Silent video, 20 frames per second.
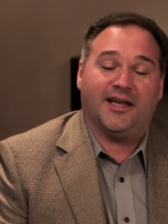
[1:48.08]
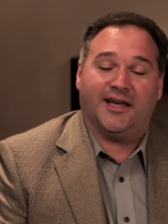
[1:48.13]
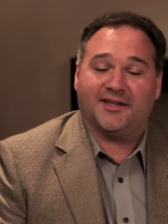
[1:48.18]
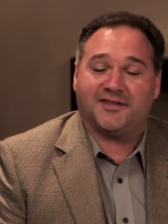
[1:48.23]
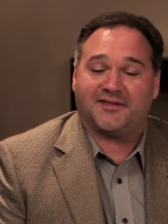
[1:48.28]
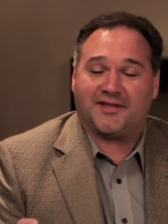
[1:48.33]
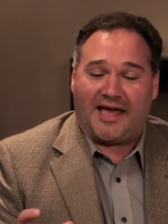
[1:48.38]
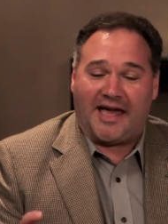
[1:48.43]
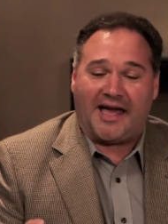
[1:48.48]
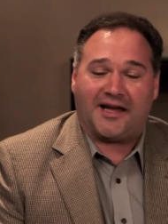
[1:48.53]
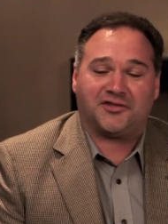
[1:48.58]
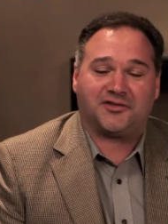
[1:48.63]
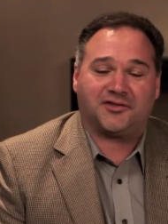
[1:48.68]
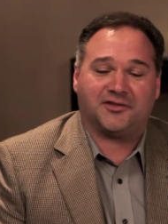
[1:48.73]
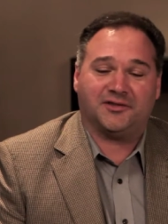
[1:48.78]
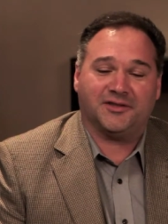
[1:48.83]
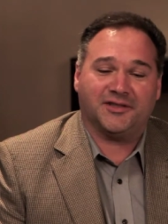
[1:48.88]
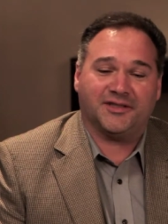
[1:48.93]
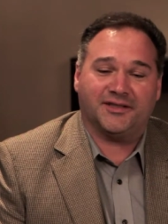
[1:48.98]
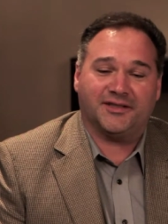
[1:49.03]
has
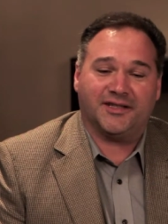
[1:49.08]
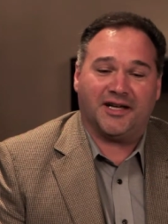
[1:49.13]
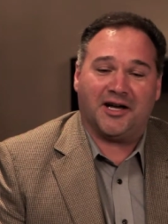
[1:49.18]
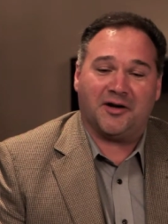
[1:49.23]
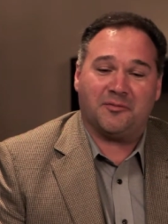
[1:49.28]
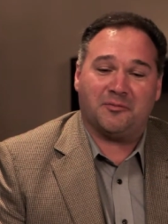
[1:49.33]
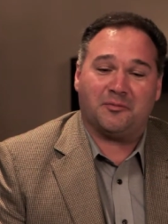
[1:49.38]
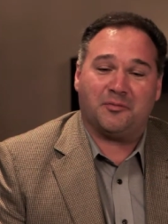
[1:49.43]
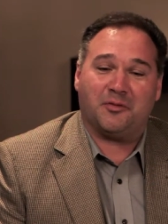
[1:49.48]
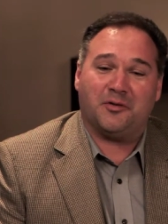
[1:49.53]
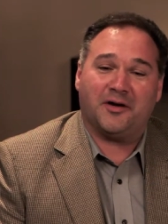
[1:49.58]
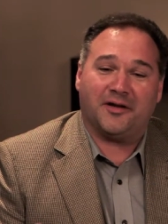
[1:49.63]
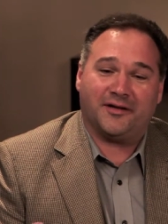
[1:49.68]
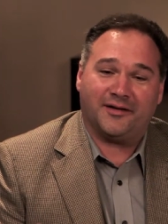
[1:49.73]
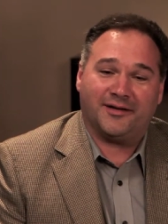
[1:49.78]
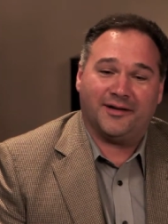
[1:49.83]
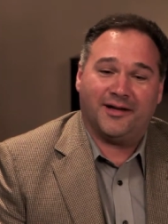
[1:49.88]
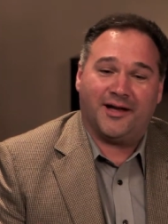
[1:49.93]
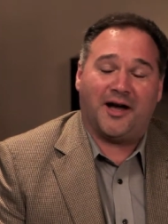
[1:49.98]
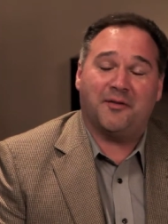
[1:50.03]
actually um, put
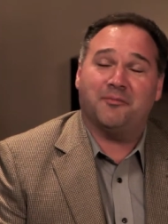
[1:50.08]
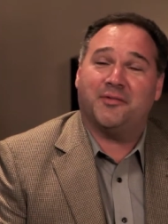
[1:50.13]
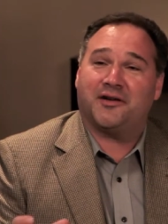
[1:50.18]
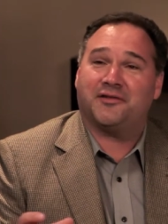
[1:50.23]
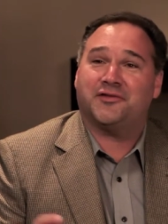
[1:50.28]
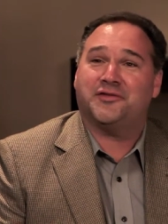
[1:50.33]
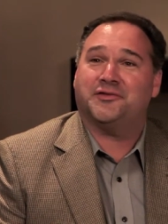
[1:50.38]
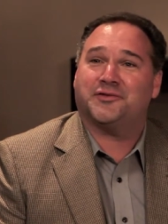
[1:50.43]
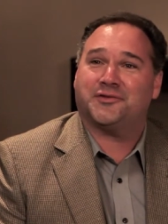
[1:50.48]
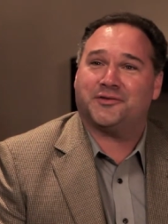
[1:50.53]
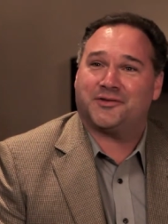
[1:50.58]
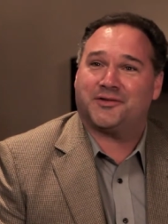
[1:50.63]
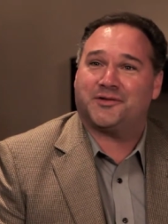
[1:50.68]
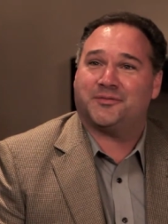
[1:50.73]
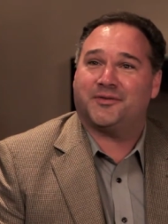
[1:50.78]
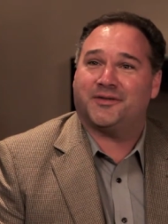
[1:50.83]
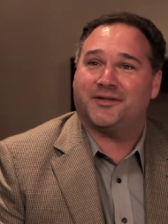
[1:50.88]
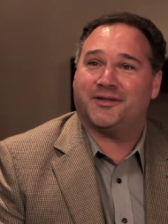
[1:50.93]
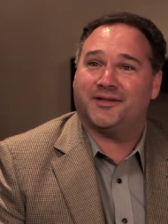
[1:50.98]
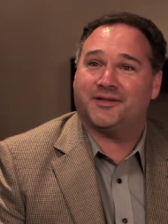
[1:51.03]
a better user
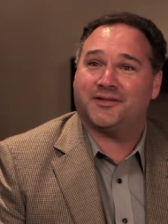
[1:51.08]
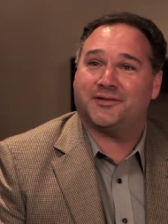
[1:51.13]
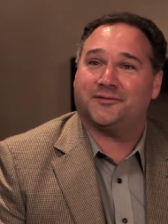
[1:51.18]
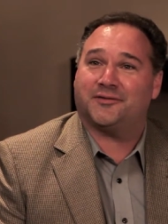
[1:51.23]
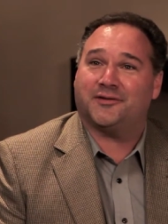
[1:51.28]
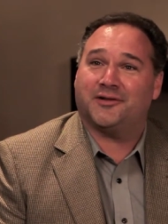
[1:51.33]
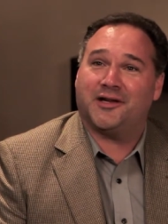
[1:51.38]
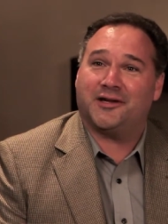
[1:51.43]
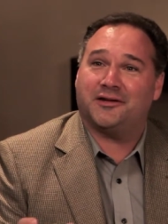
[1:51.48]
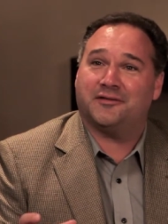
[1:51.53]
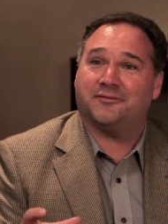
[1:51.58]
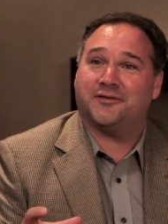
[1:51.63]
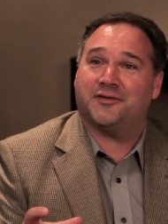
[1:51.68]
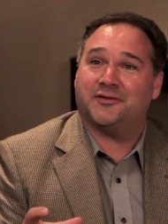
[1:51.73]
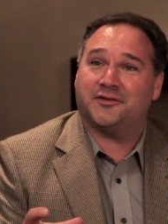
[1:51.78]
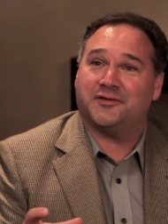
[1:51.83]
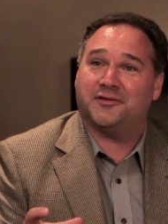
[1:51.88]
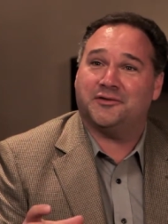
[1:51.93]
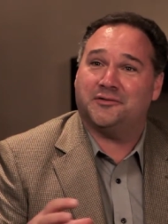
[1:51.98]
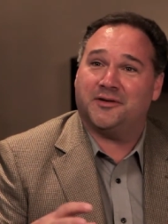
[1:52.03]
experience for a lot of
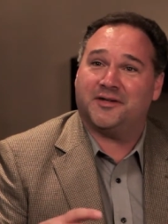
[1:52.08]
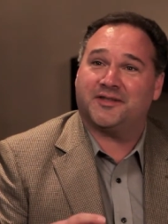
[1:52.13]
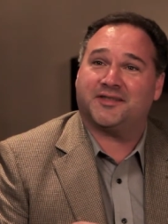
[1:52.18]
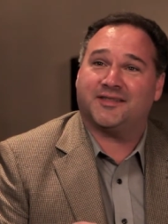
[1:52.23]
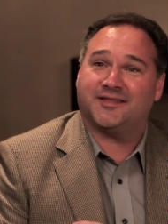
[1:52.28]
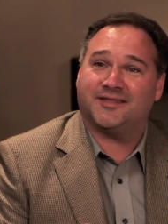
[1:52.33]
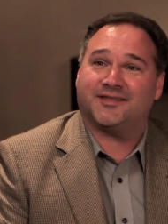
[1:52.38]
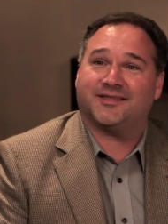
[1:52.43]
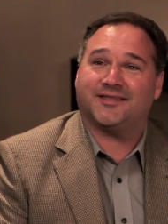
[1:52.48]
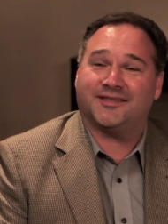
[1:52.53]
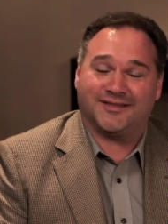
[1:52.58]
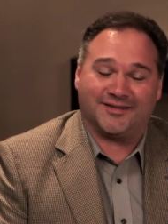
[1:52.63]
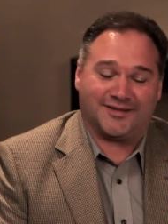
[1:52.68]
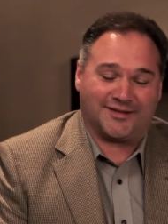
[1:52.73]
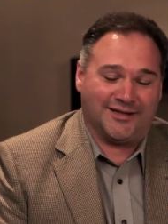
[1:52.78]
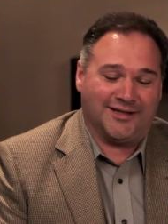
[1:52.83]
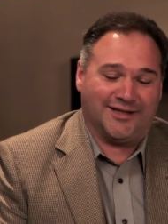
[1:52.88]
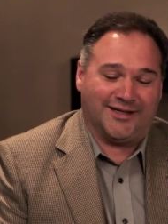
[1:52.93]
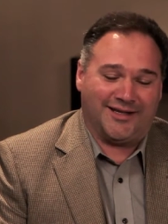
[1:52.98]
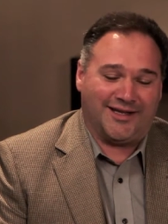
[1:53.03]
US citizens
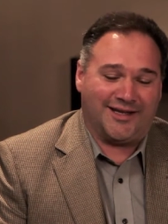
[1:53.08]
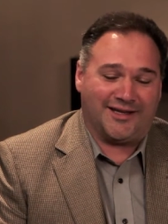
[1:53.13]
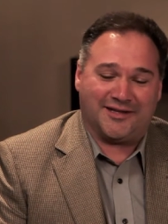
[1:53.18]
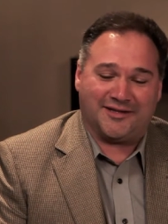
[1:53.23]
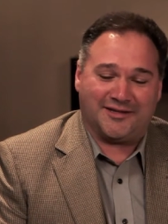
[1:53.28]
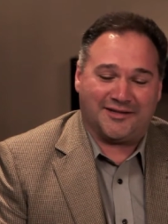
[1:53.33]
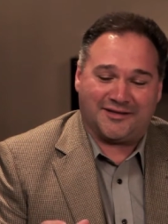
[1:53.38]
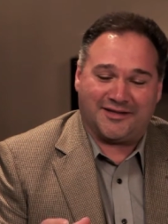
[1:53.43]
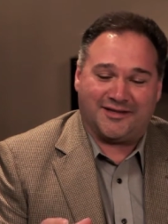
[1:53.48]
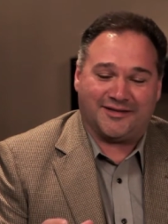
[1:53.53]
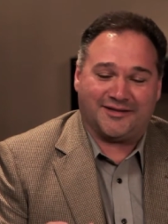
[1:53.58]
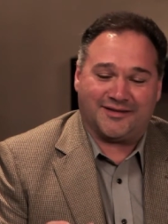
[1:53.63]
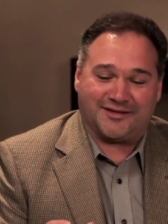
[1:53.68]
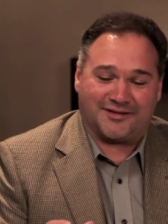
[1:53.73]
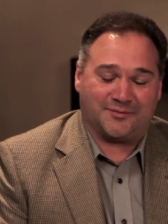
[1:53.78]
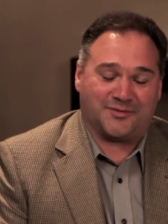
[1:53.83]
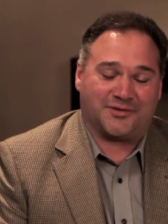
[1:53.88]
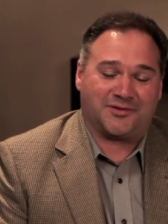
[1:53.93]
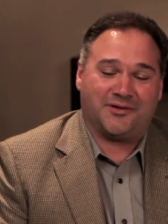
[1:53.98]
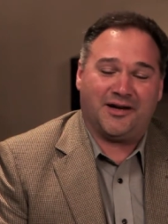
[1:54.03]
and, and,
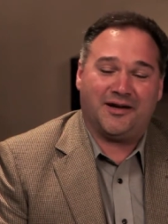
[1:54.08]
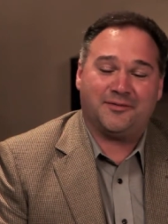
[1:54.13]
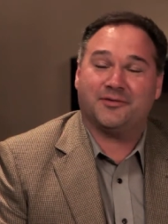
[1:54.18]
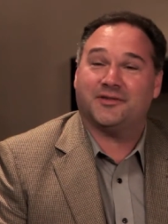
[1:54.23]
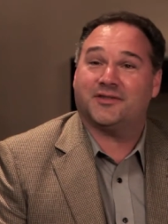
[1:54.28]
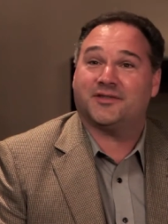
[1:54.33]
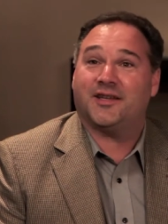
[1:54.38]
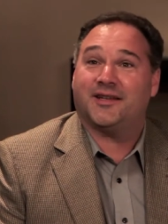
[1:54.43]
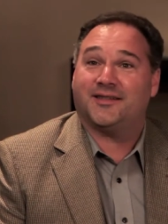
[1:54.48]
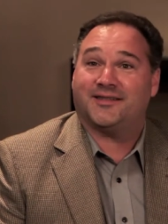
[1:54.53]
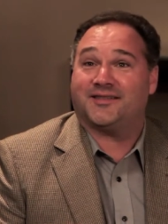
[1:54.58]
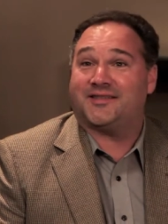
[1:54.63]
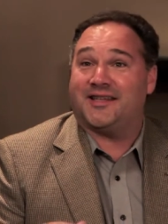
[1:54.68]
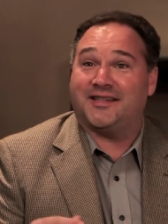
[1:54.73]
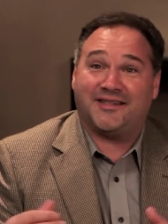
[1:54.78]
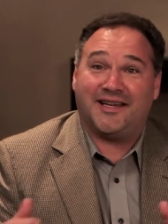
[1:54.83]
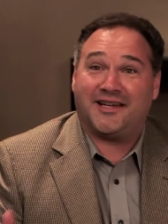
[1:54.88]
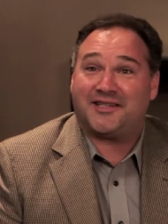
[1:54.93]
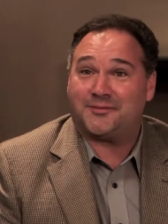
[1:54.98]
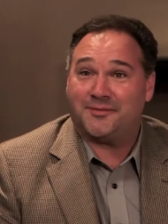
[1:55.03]
subscribers to
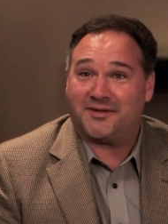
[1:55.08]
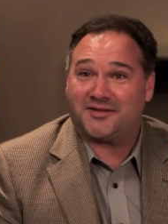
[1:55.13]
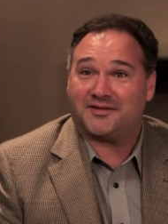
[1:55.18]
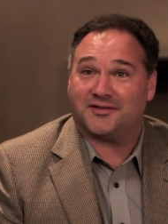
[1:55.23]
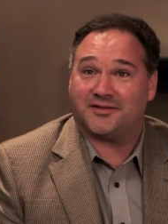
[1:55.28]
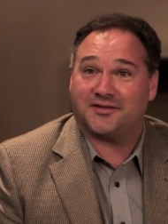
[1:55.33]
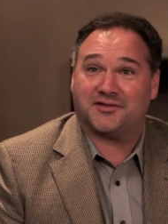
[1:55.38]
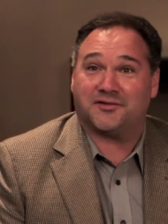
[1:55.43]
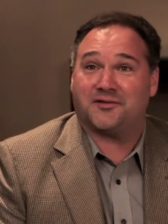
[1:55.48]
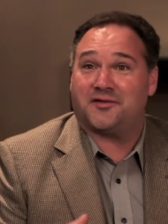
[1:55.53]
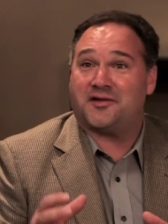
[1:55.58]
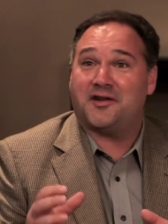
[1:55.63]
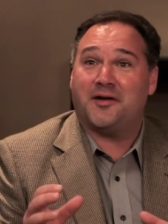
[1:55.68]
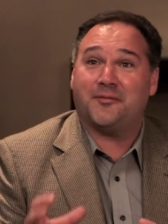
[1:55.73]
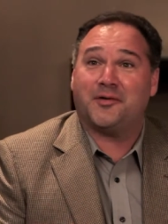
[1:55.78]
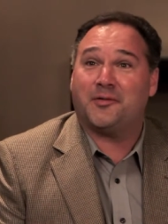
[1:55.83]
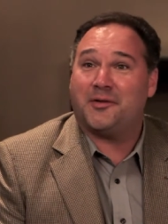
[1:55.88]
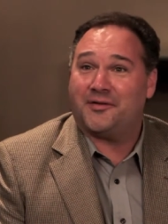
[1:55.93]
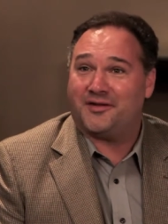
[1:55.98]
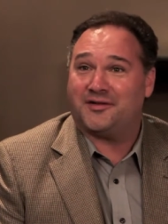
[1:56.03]
send text messages. So the
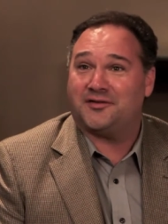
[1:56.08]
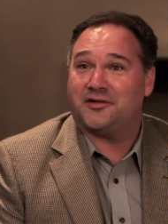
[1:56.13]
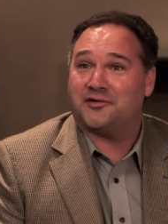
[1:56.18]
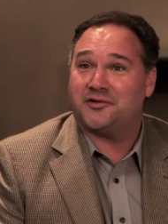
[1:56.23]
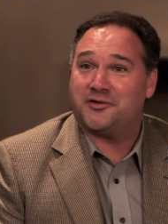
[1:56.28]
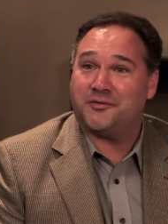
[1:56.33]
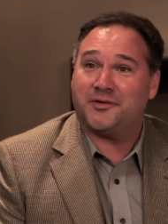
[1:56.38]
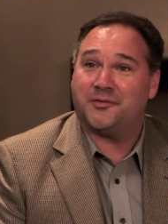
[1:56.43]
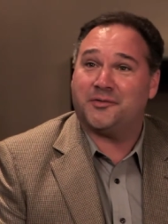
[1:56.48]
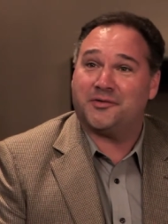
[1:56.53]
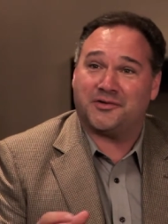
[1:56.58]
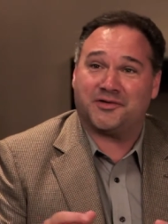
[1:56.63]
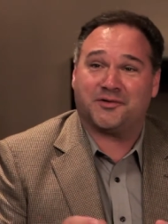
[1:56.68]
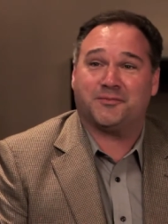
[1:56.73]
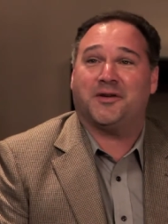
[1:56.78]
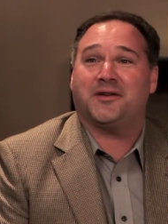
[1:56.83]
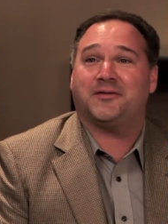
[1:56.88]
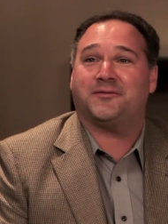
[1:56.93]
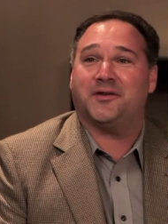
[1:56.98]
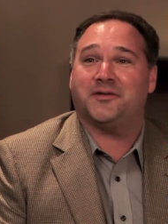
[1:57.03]
number one thing they're doing with their
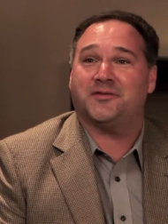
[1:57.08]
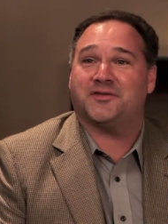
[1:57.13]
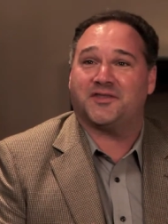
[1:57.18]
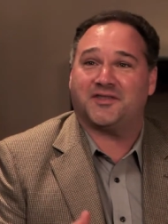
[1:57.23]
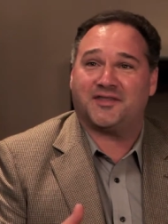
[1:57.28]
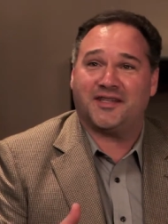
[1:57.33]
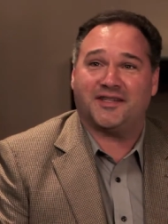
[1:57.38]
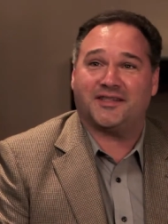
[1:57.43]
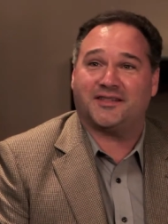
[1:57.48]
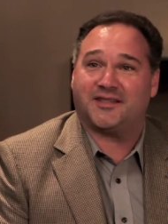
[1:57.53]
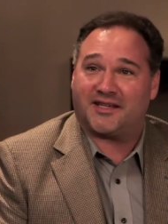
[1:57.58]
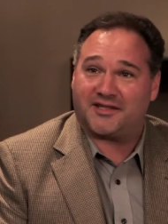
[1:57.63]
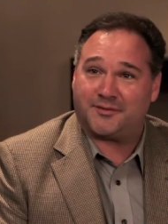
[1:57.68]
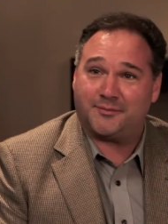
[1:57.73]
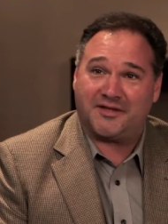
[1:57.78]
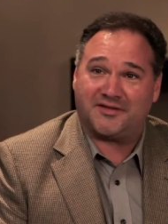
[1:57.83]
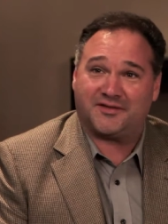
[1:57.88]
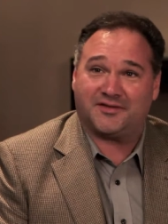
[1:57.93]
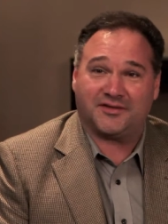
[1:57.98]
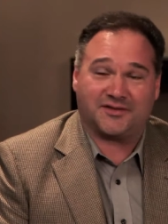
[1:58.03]
smartphones is sending text
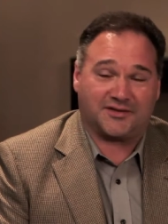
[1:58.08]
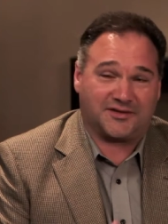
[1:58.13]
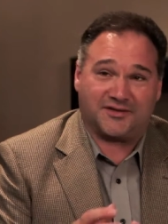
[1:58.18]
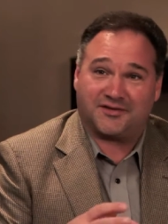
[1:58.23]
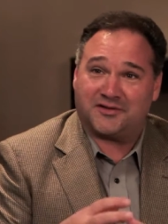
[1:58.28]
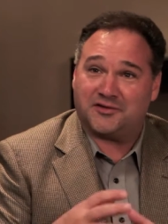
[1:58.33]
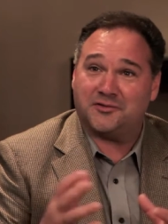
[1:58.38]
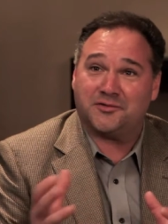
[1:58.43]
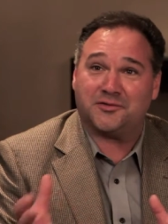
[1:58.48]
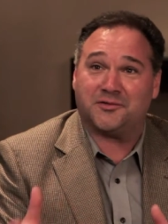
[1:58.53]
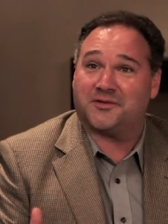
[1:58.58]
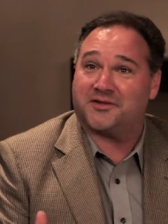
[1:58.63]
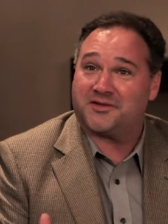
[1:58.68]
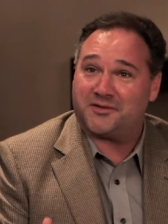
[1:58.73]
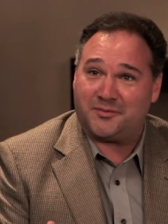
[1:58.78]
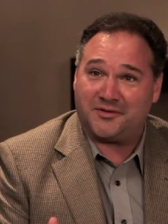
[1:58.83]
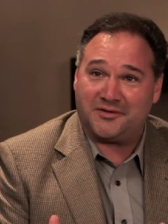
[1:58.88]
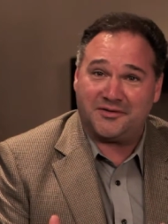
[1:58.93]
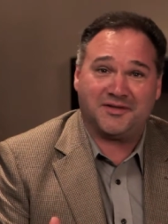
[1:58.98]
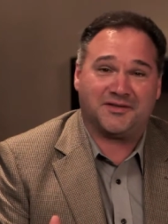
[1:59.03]
messages because the user
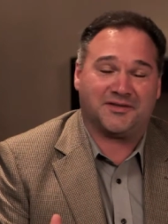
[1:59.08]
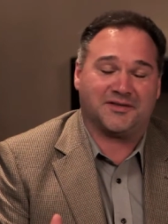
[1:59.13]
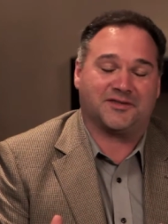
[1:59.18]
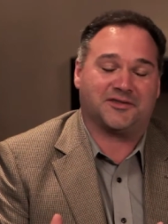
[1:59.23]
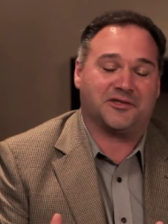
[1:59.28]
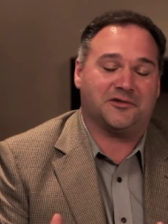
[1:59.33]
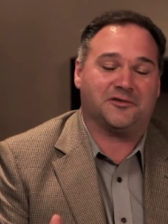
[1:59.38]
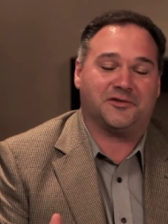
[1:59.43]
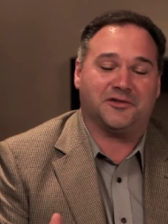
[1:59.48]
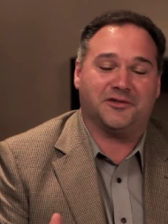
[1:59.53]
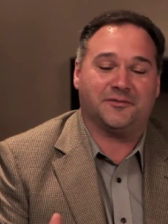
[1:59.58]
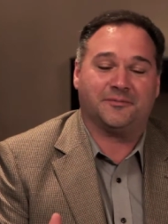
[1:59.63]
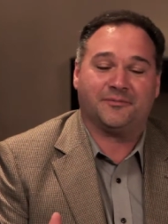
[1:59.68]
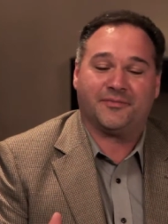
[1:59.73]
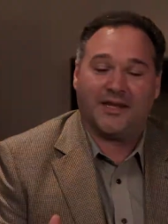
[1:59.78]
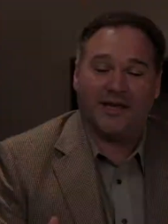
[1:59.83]
experience is so good.